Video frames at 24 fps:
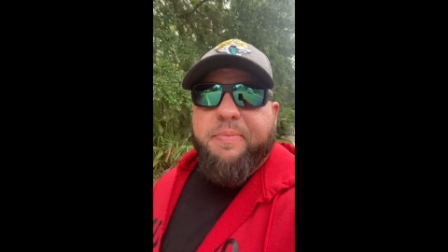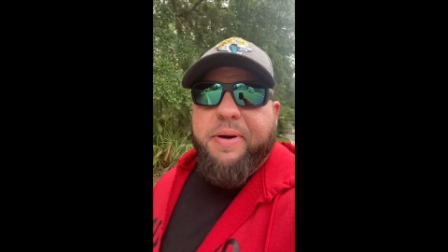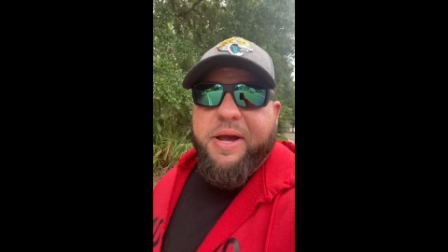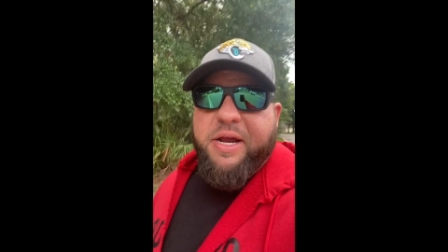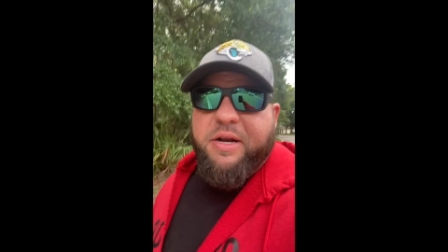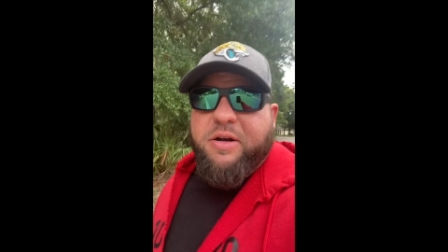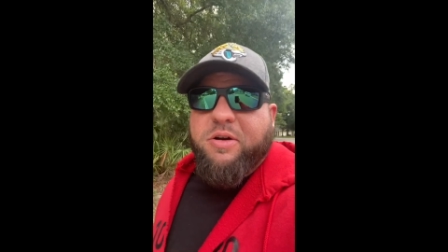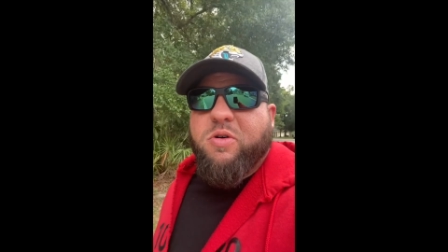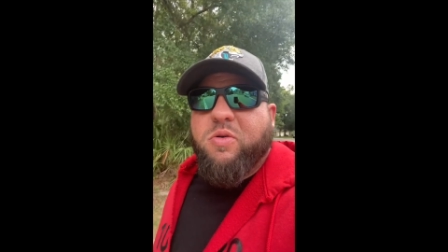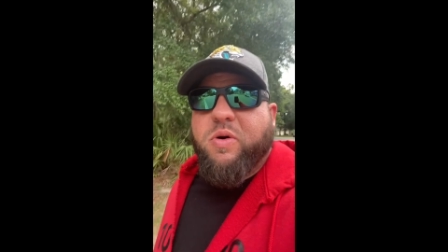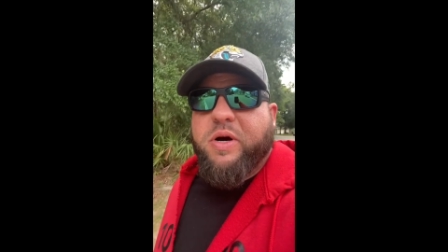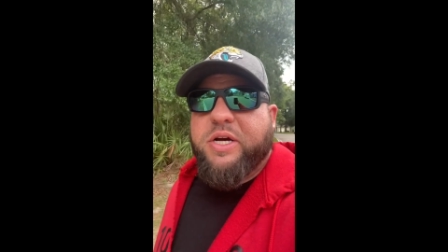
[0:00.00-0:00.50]

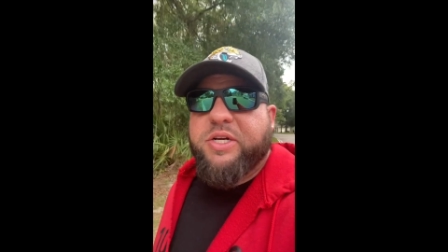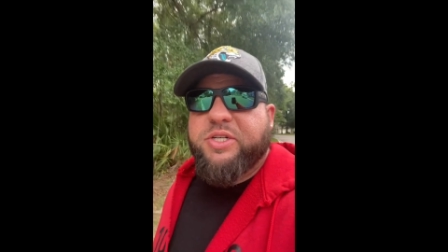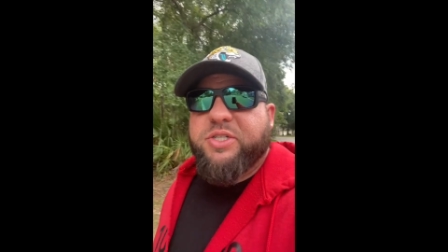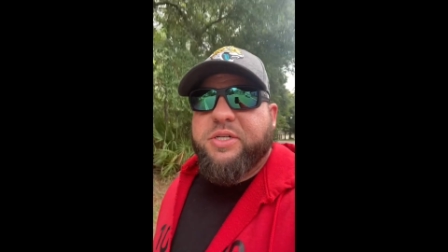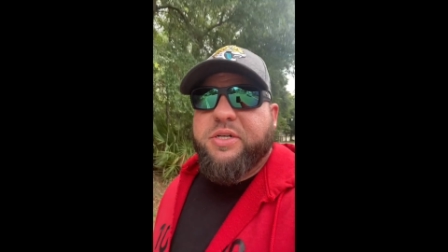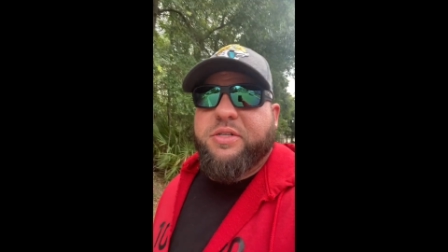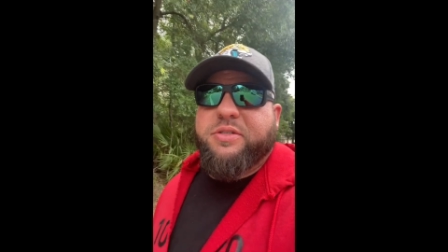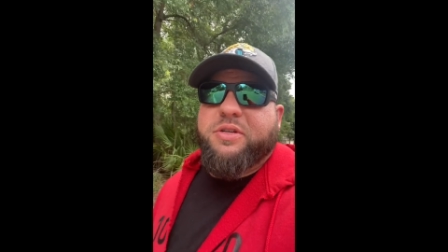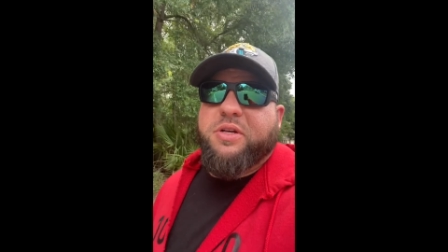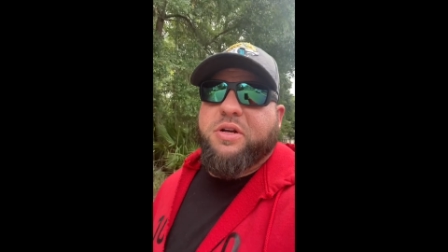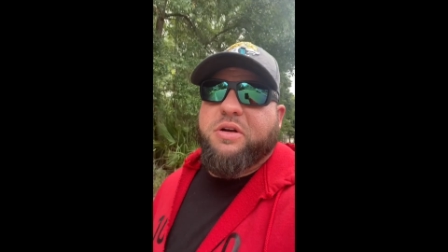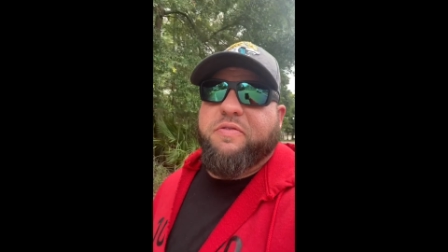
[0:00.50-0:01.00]
pain
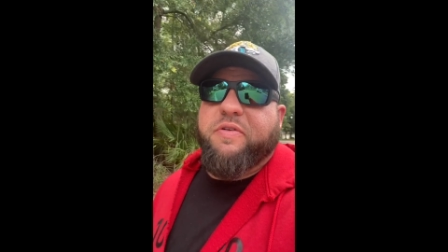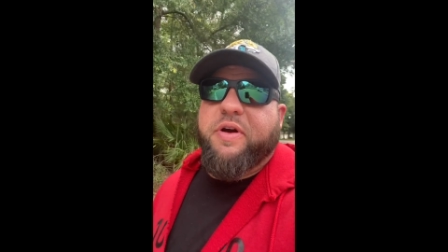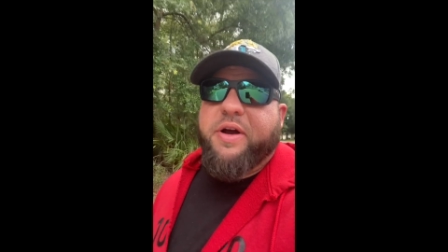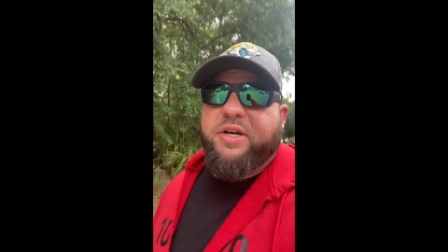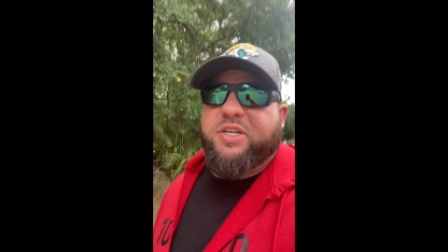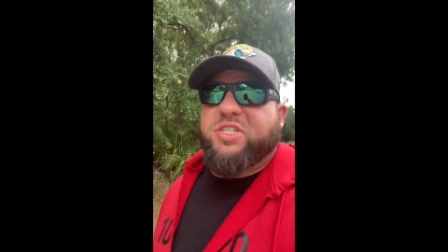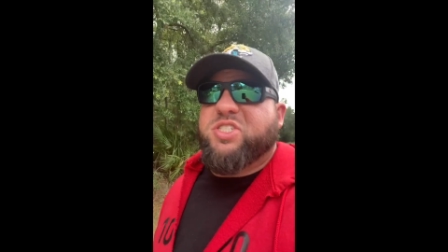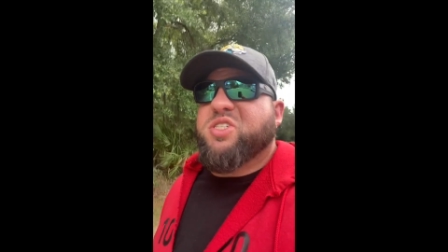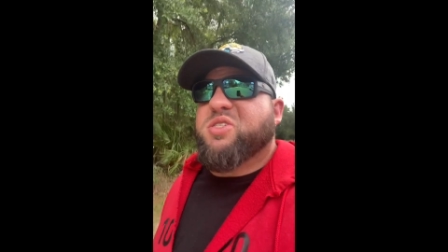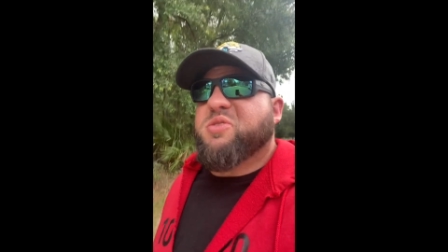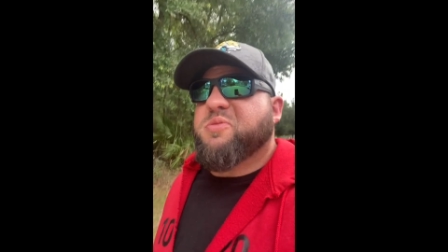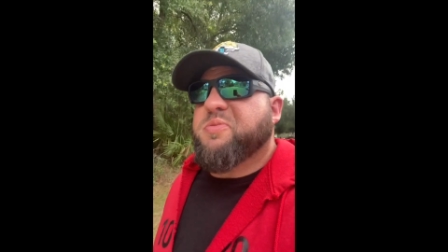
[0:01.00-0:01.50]
questions that are very
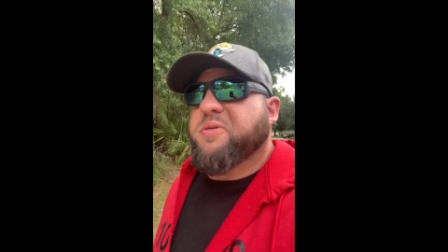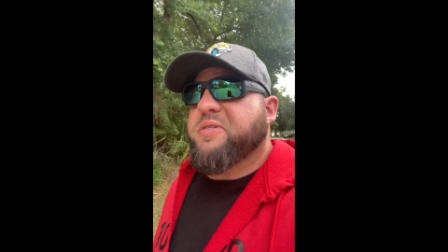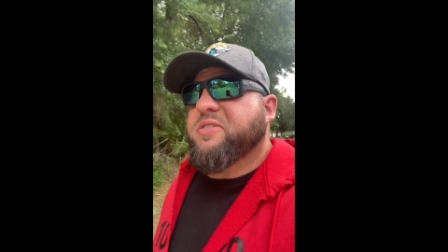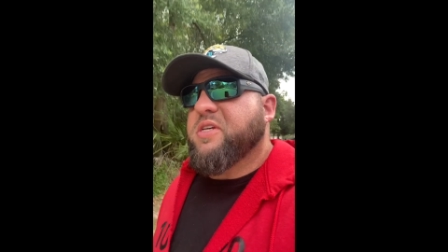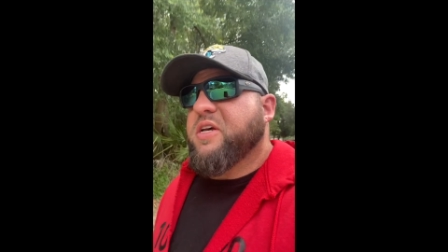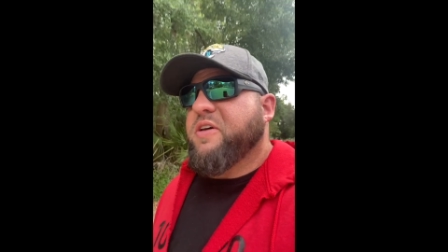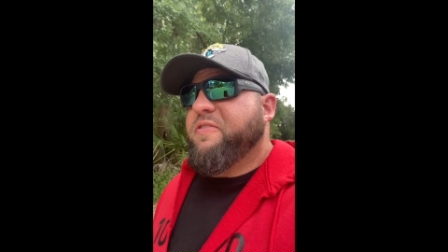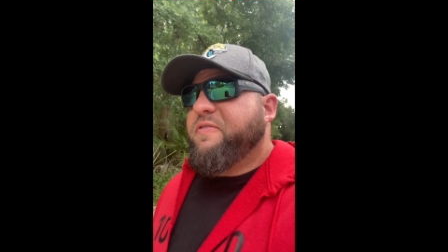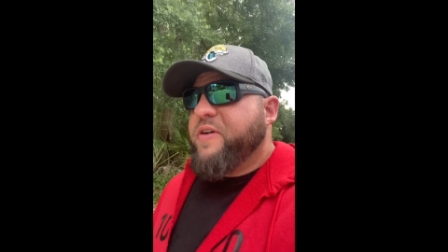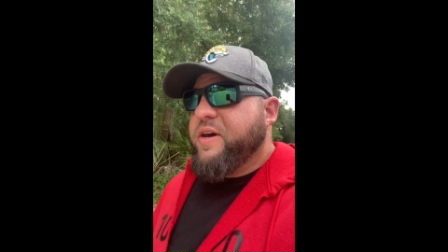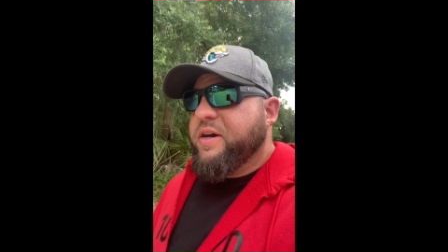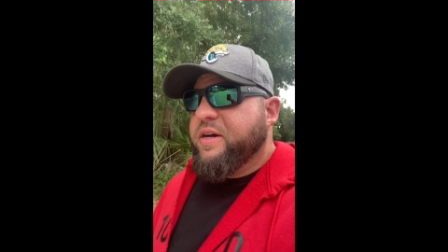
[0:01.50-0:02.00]

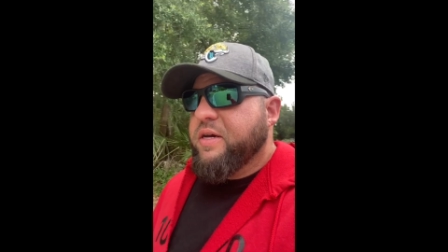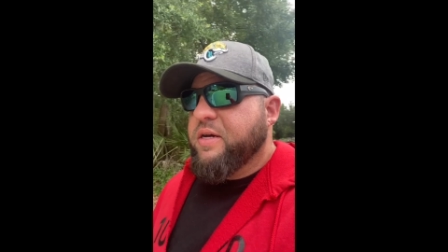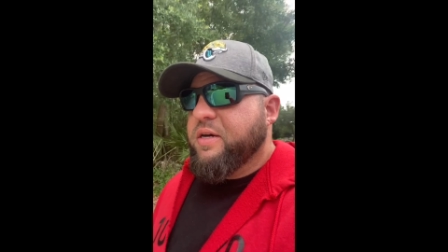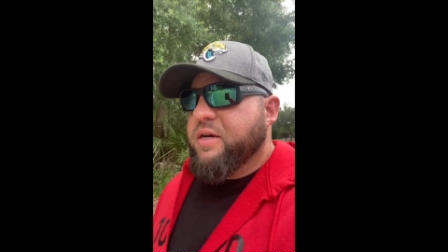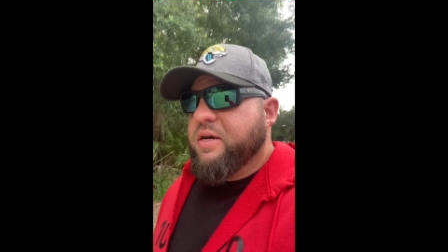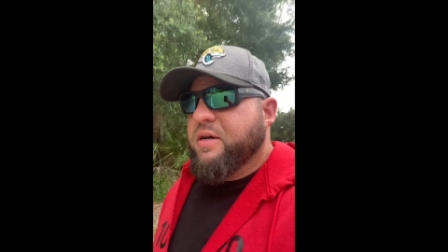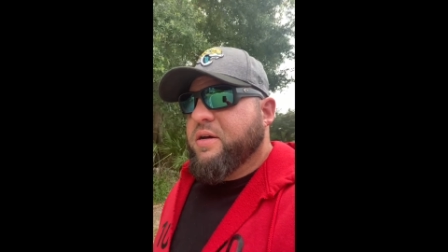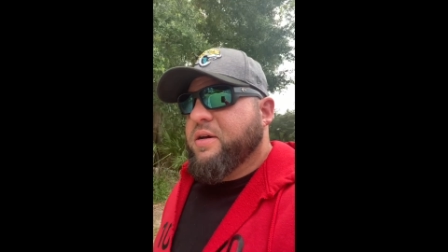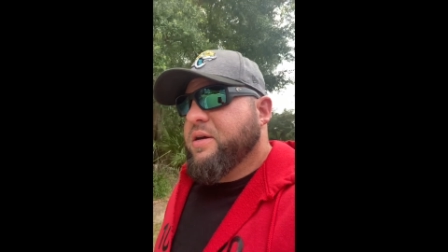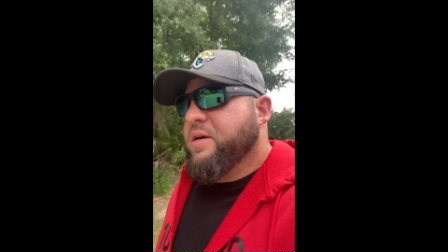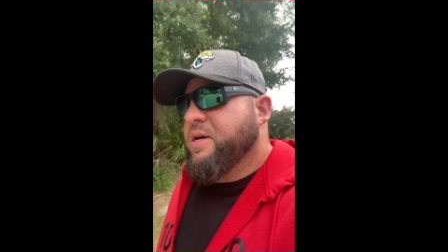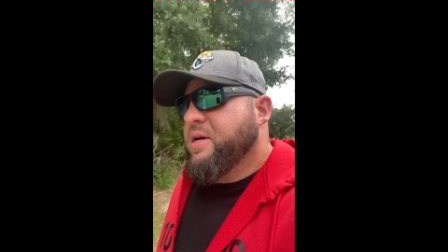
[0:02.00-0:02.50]
specific,